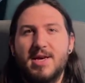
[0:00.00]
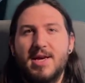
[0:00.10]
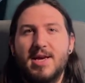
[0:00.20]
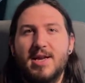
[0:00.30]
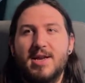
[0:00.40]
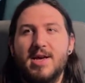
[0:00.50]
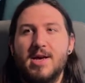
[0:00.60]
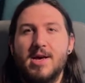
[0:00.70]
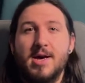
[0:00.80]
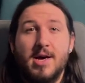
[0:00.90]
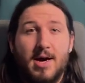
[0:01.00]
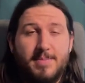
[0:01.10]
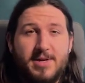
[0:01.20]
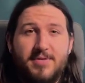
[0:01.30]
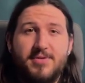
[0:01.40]
and I'm
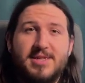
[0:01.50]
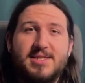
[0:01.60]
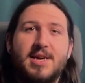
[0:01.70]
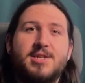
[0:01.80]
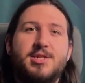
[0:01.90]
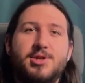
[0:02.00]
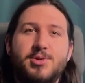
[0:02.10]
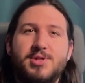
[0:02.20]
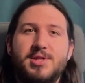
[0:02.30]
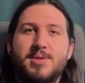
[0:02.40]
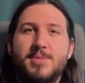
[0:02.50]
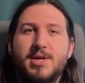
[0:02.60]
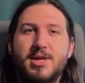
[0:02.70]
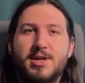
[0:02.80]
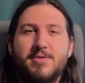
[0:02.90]
definitely excited to use them
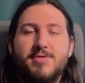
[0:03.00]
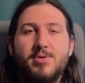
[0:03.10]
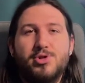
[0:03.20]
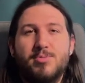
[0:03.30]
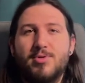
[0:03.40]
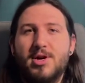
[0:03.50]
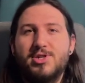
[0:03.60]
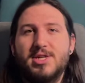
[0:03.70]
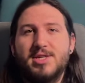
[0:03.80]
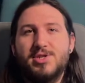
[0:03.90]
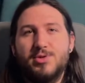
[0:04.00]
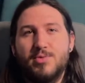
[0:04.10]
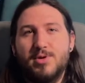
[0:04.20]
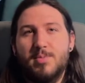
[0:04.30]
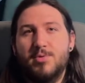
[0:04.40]
in future projects to
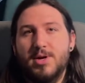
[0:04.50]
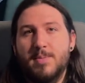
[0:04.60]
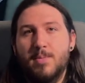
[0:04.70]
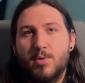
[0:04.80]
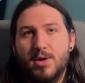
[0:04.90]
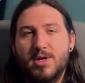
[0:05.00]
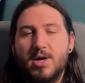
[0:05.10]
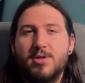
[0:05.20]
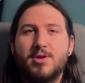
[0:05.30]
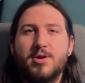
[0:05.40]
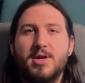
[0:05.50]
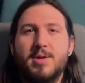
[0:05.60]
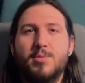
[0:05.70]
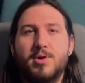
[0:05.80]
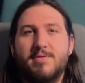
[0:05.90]
really bring more color and
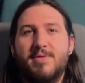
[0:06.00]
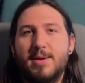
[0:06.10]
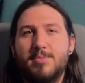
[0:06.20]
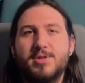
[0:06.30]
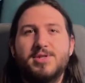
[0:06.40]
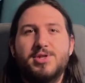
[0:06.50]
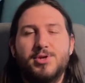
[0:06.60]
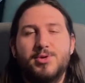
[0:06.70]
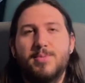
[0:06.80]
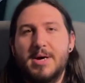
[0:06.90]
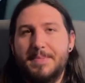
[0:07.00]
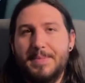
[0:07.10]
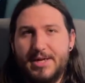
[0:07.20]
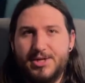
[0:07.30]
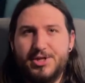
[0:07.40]
more vibrance to my
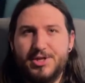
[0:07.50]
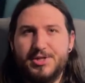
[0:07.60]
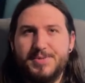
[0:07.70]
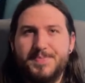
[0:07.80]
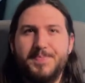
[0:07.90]
miniatures.